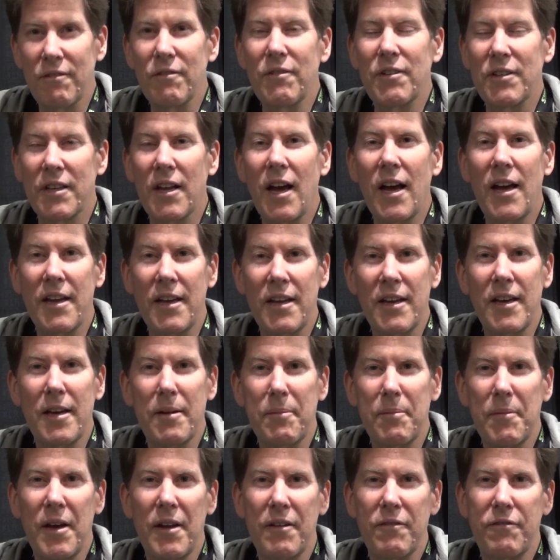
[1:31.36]
with
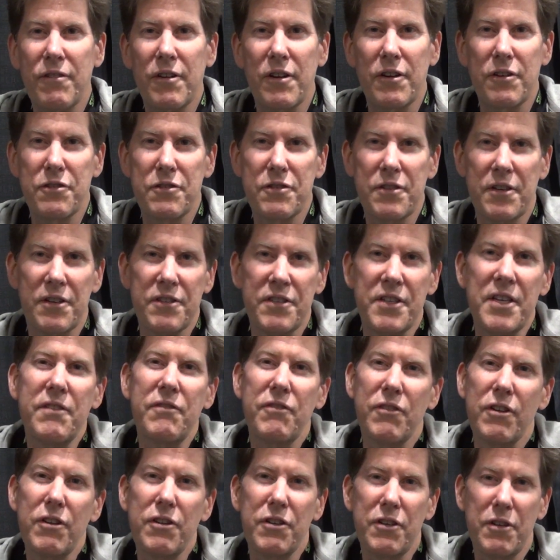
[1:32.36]
IEM headphones, because
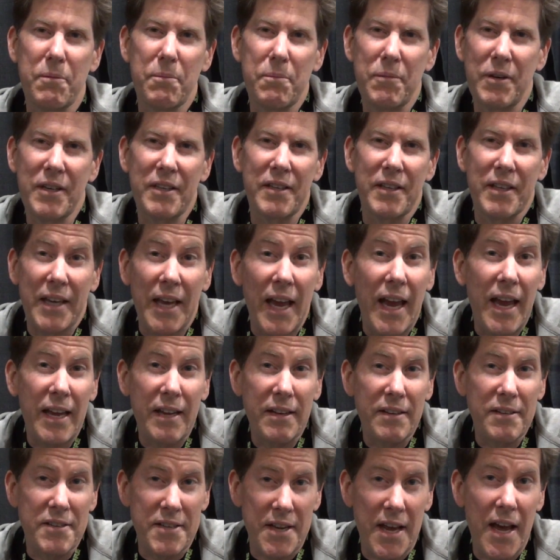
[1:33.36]
even though you can bring the
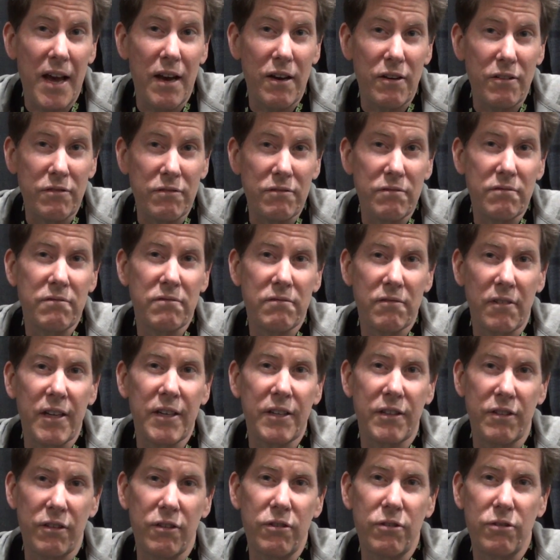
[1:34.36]
gain down
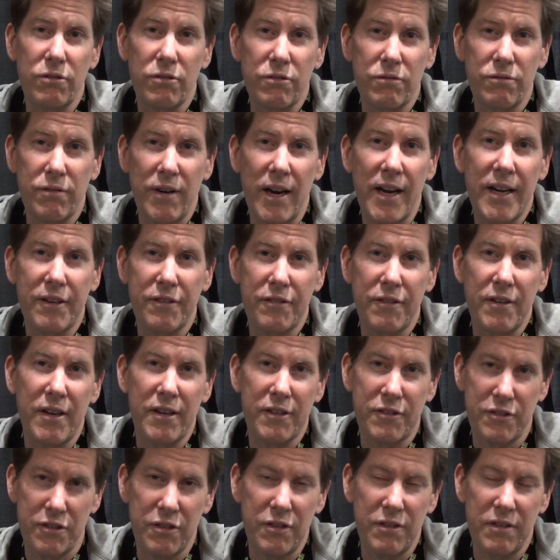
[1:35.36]
like the old
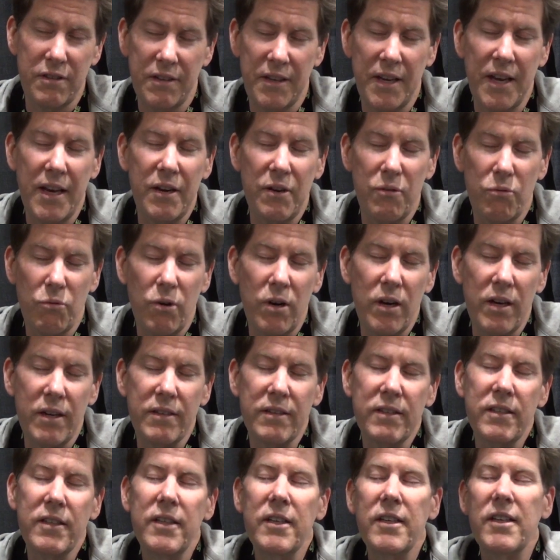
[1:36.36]
Ragnarok to a gain of 1,
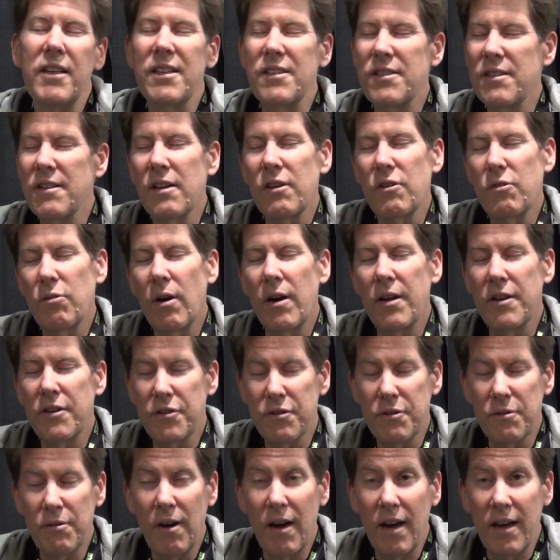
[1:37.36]
it's not quite
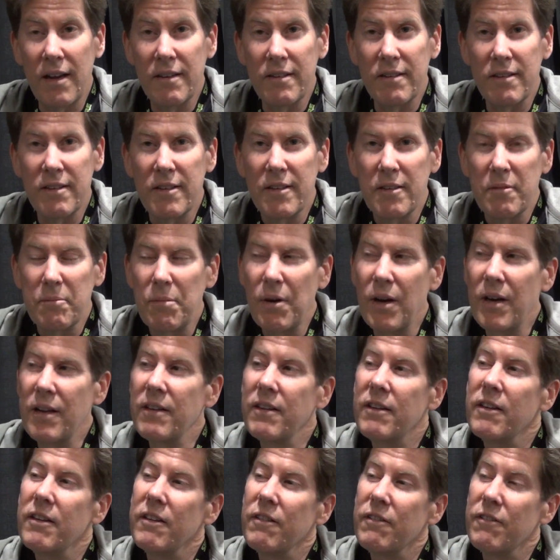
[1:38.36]
as quiet. But
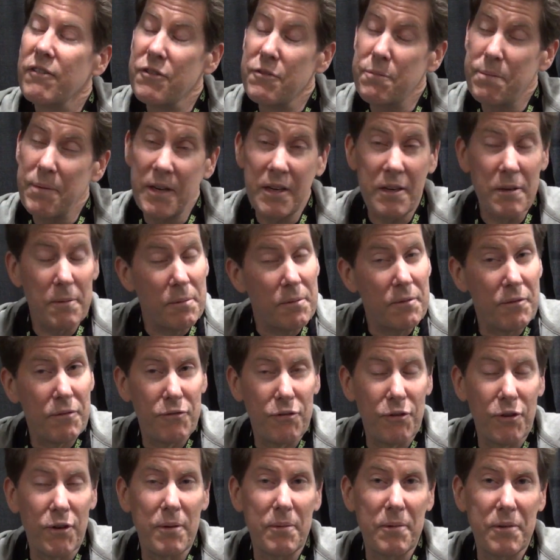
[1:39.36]
speaker
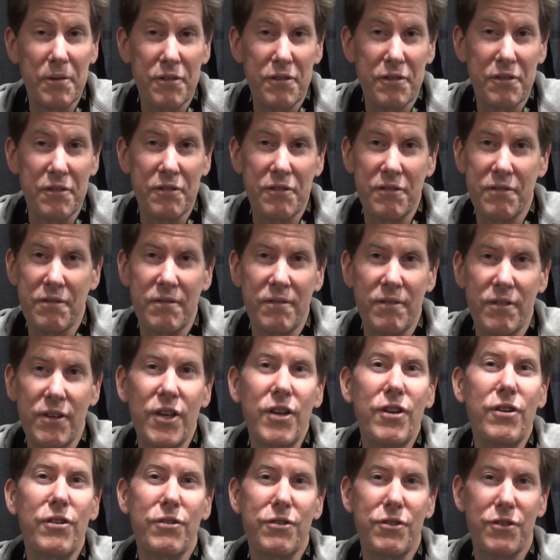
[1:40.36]
performance is
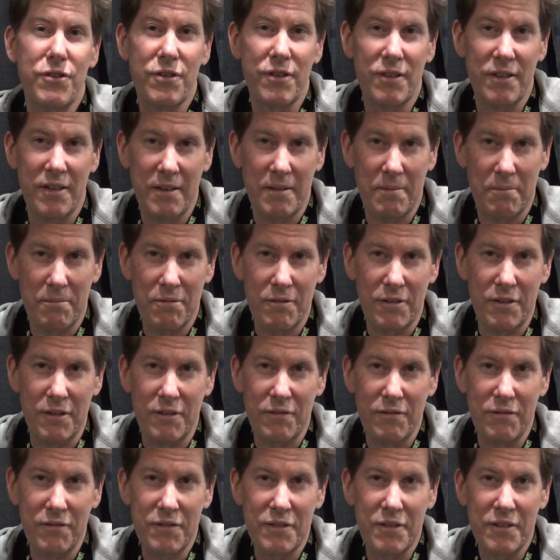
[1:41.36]
hugely
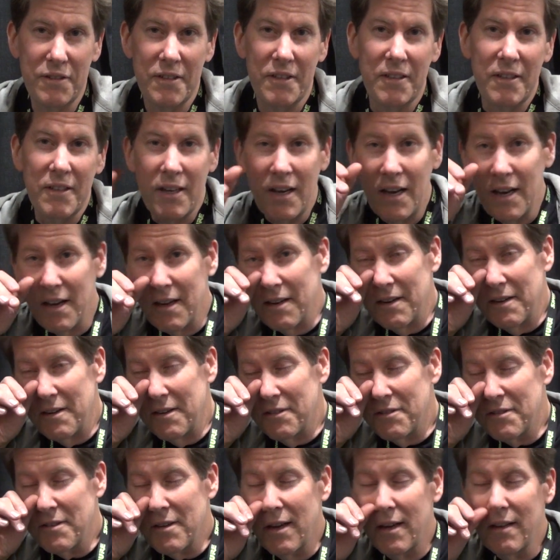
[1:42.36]
improved, and
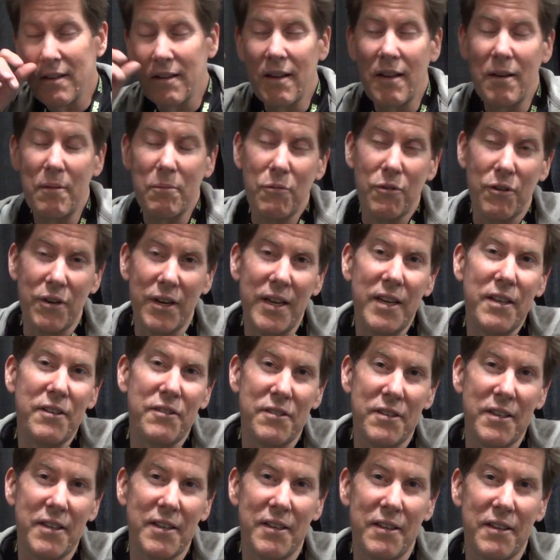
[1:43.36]
it's got a lot more heat
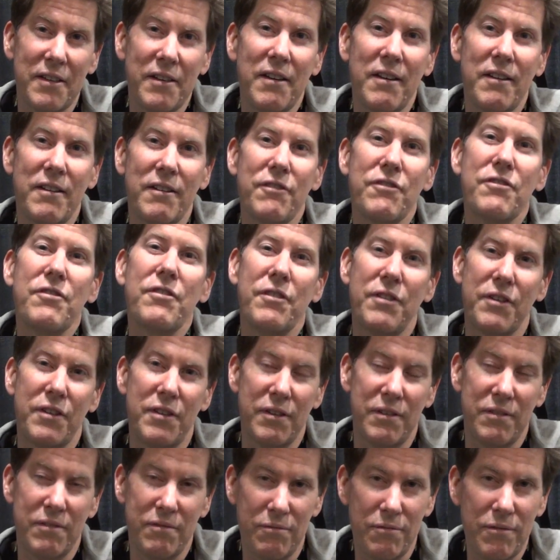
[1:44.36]
sinking on it, so you
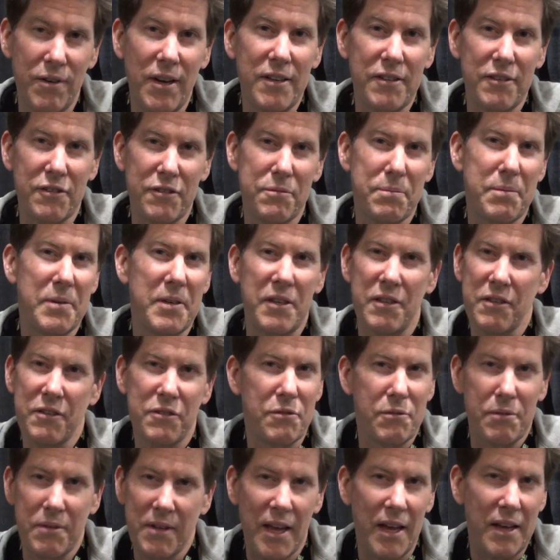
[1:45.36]
can run the
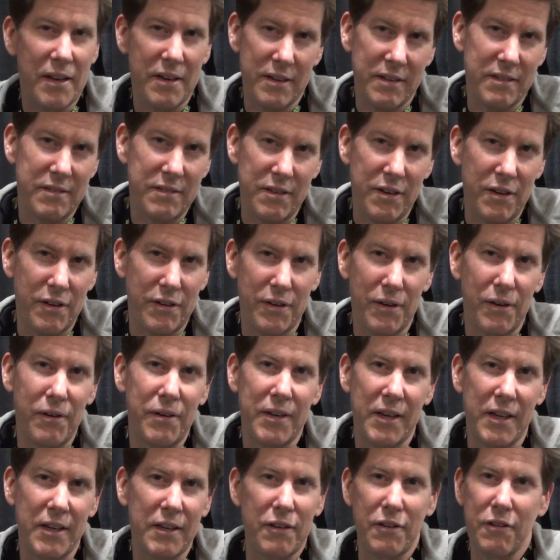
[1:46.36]
speakers without it
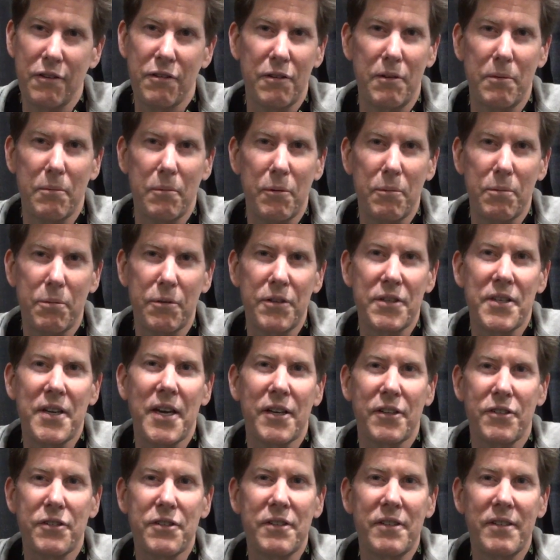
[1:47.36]
going into thermal
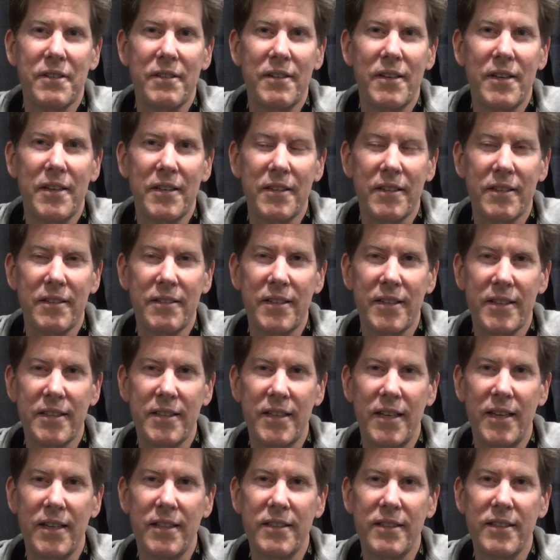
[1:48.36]
protection or anything like
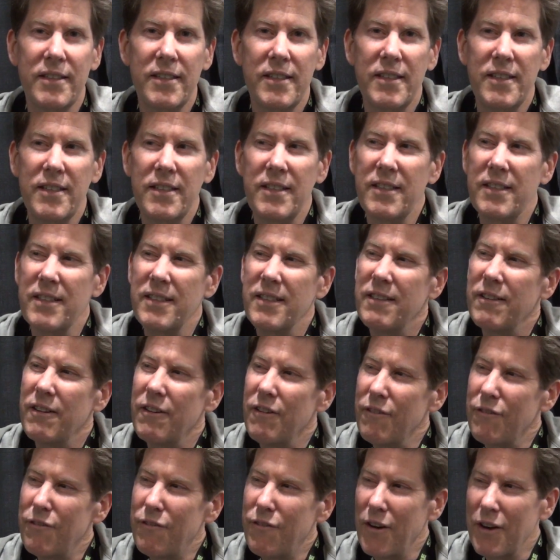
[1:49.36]
that.
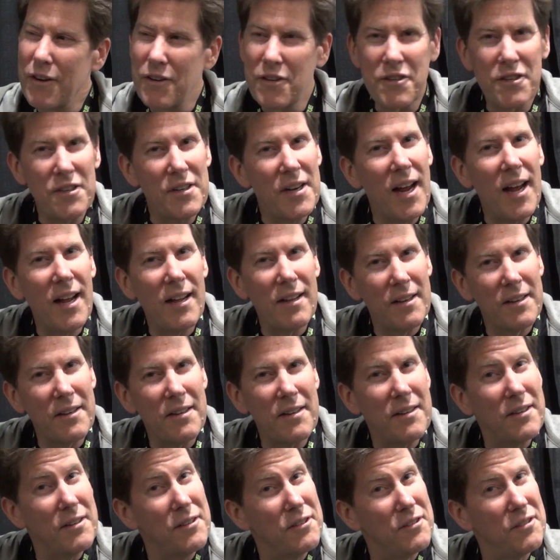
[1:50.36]

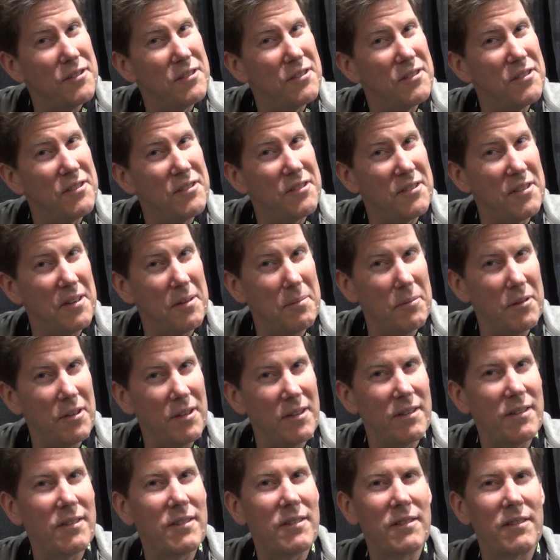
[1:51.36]
Functionality is
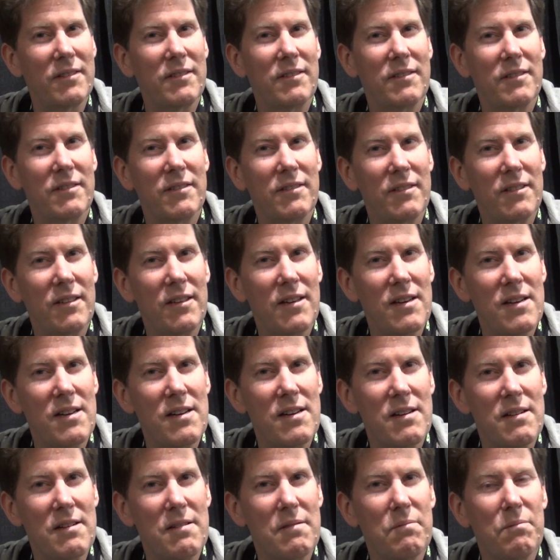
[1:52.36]
similar,
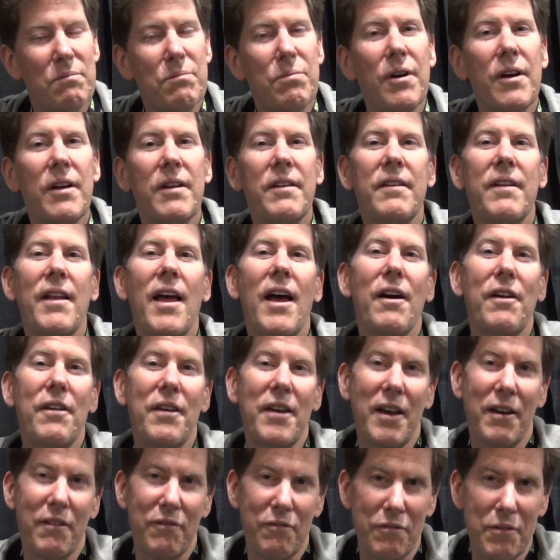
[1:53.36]
but now
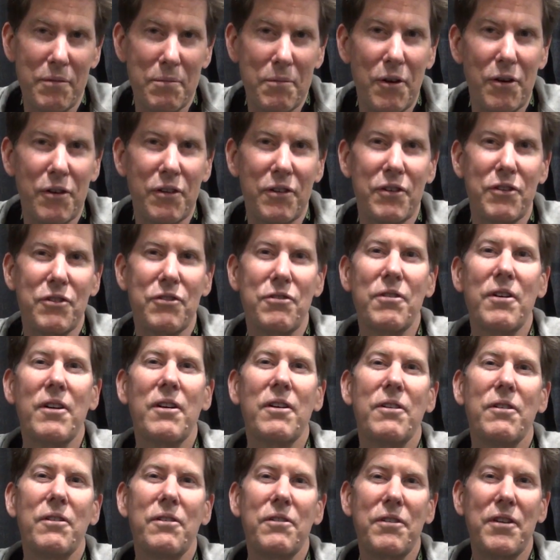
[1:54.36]
you have a remote
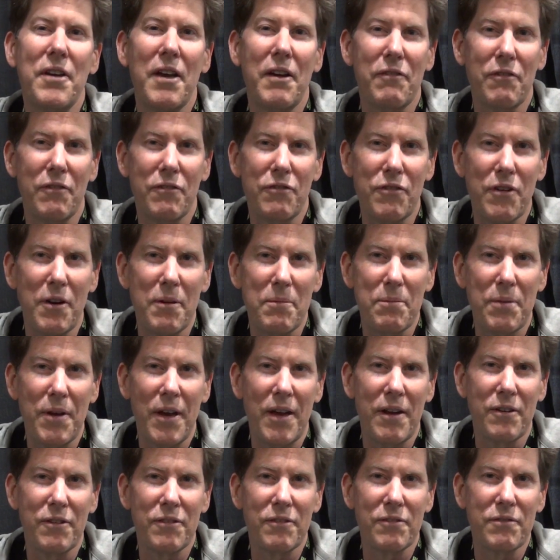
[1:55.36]
control, you have a front
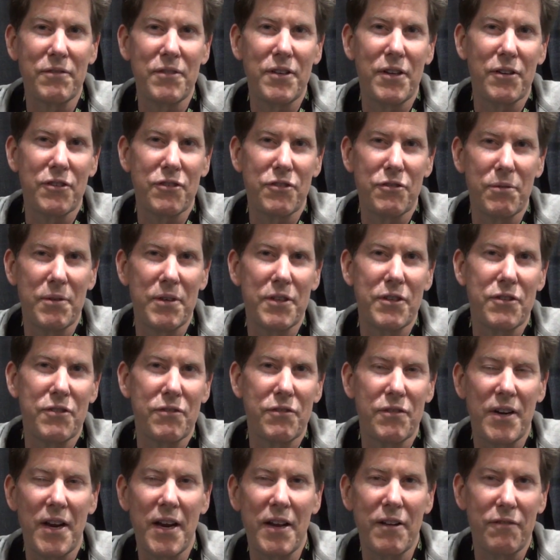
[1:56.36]
panel switch
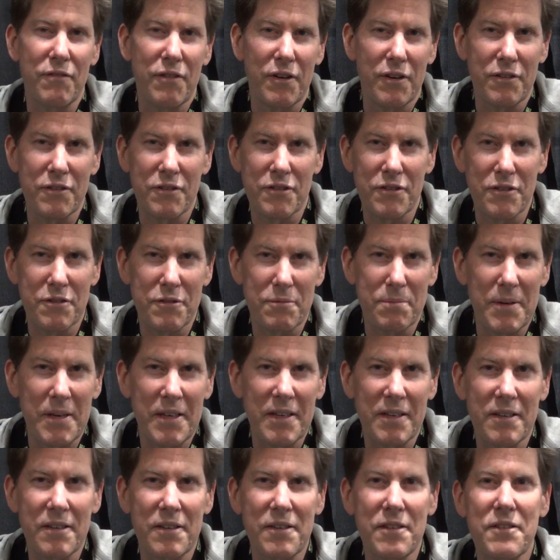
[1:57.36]
for headphones and
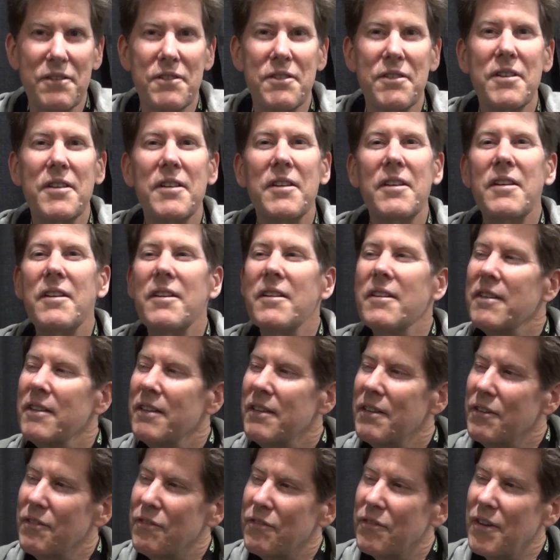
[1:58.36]
speakers.
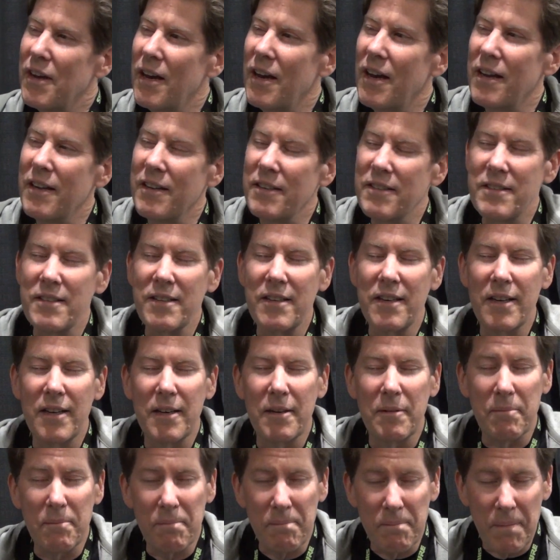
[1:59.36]
You've got
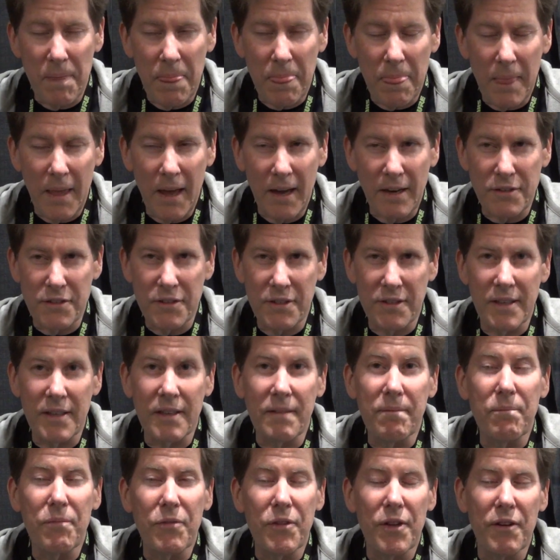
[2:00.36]

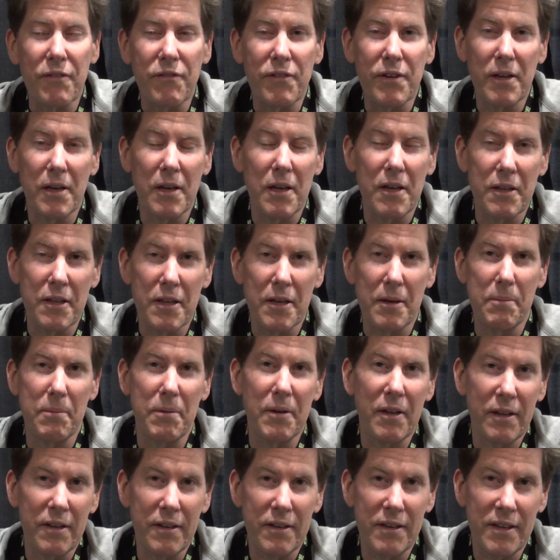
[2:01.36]
actually the
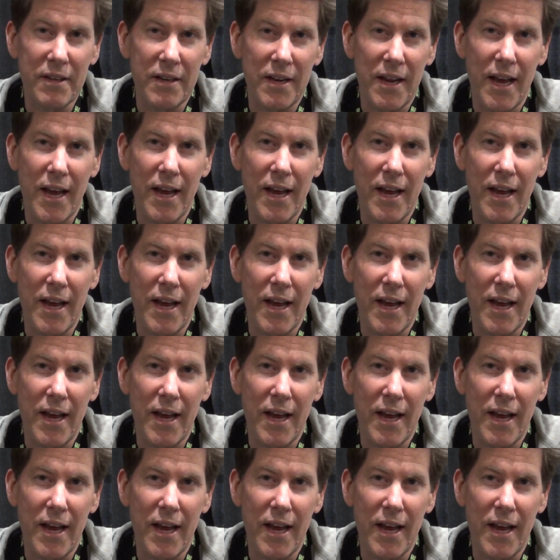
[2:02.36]
ability to